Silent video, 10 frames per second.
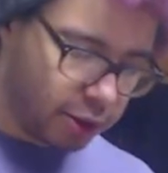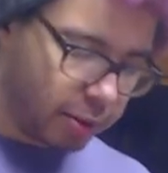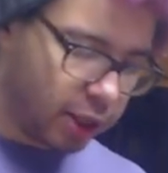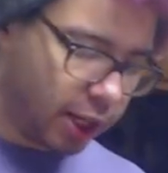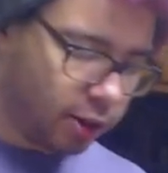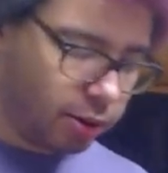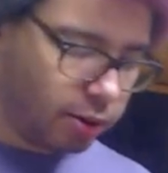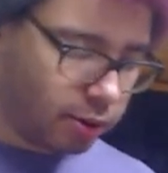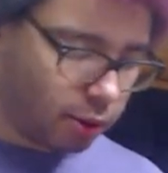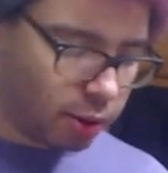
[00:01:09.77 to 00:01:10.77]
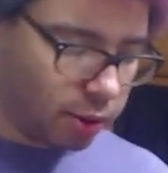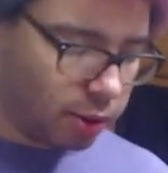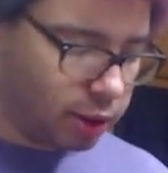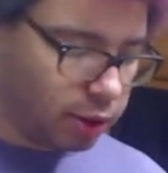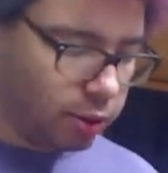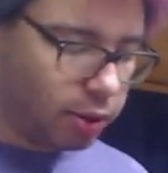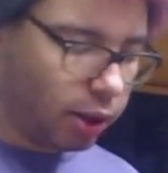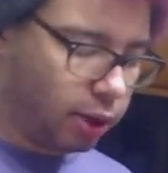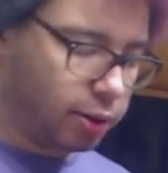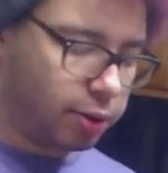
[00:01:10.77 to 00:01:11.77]
but yellow or golden
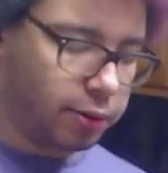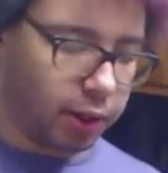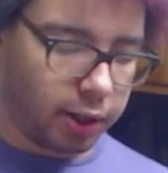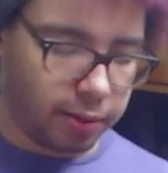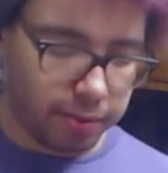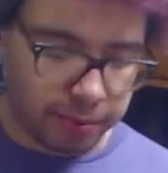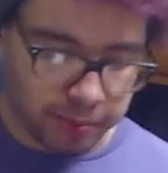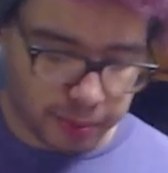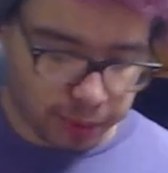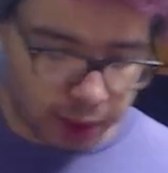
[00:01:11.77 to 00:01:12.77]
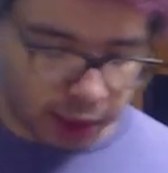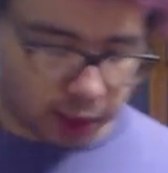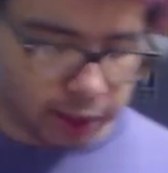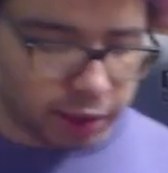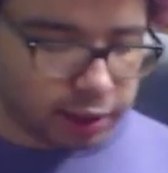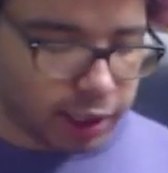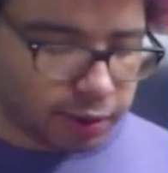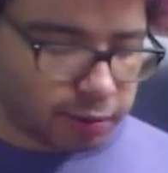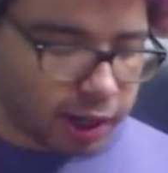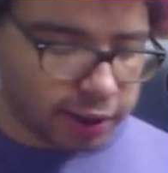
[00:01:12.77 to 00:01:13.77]
Yukons are fine. These said
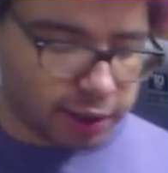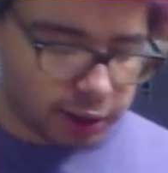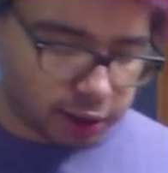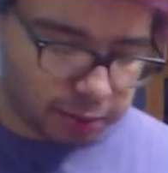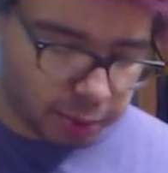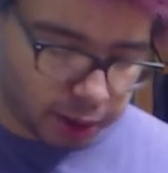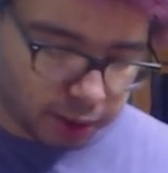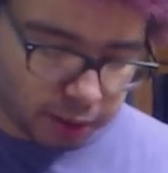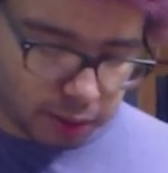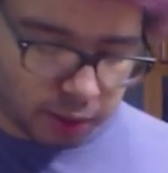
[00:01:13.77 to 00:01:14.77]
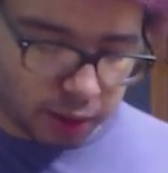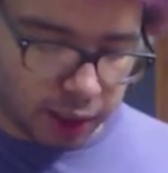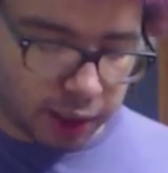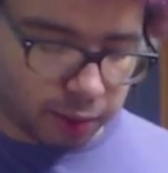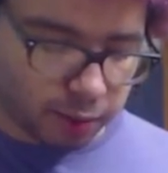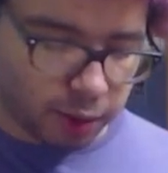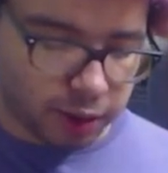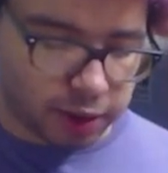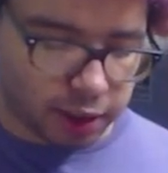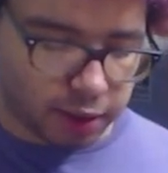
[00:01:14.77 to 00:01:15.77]
russets, but we
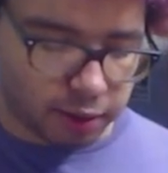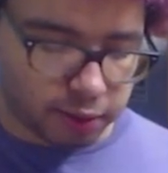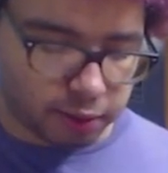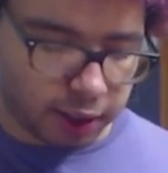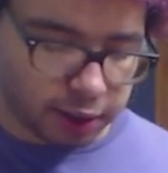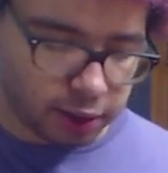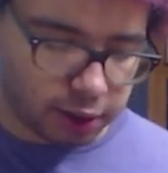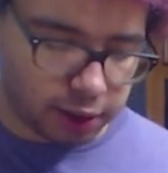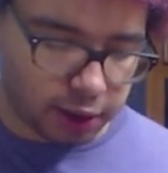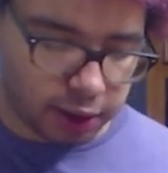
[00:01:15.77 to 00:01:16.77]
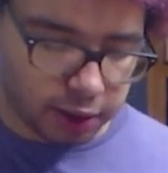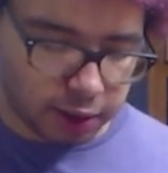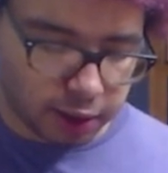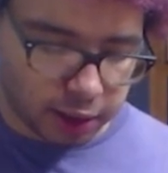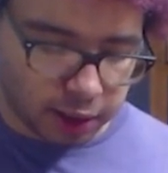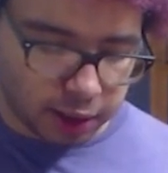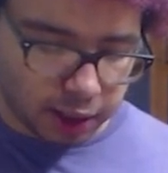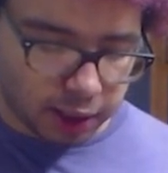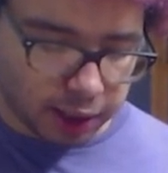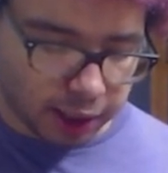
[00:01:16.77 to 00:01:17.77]
only sell russets here
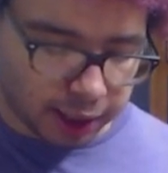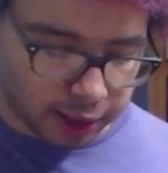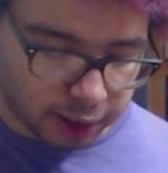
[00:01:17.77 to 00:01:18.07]
in, like,